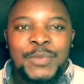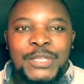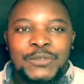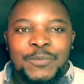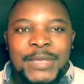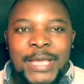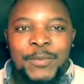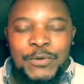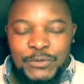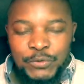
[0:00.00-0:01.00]
me to be
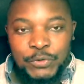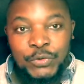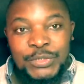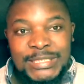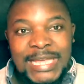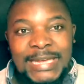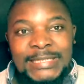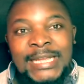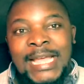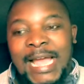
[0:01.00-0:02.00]
able to use
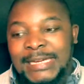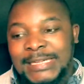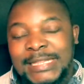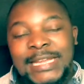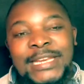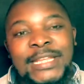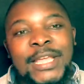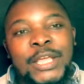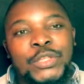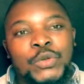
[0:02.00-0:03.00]
that and then
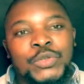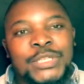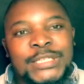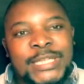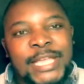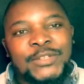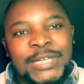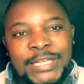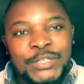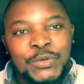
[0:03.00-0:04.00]
use the
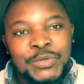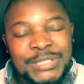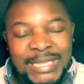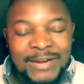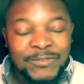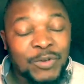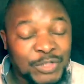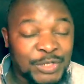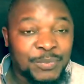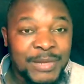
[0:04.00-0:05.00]
scheduling tools that I've
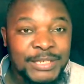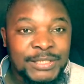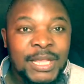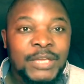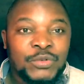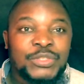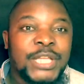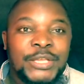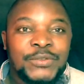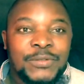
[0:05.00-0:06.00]
got in place to
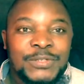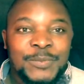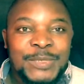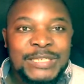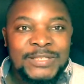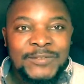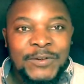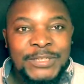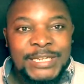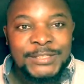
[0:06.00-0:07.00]
schedule those pieces of
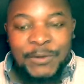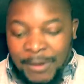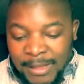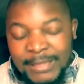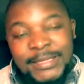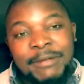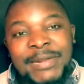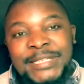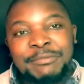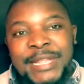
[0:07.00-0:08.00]
content. So there
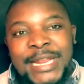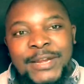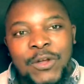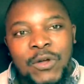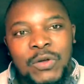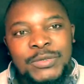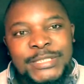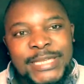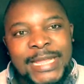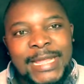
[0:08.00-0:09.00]
is really no
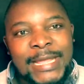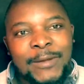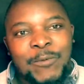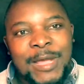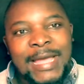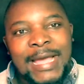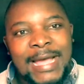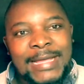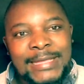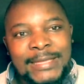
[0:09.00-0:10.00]
day where
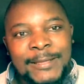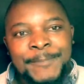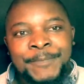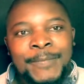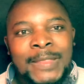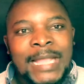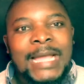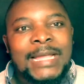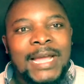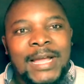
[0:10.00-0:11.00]
I
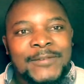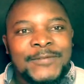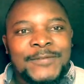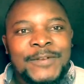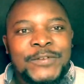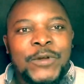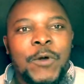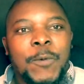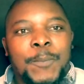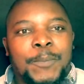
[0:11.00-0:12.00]
have
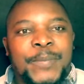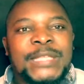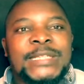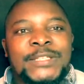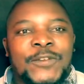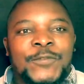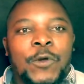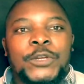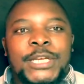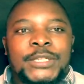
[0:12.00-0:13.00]
no pieces of
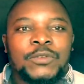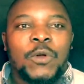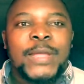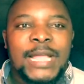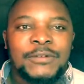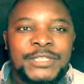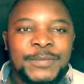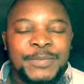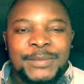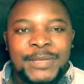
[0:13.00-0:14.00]
content going out,
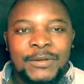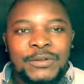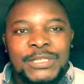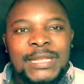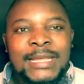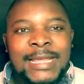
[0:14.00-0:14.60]
simply because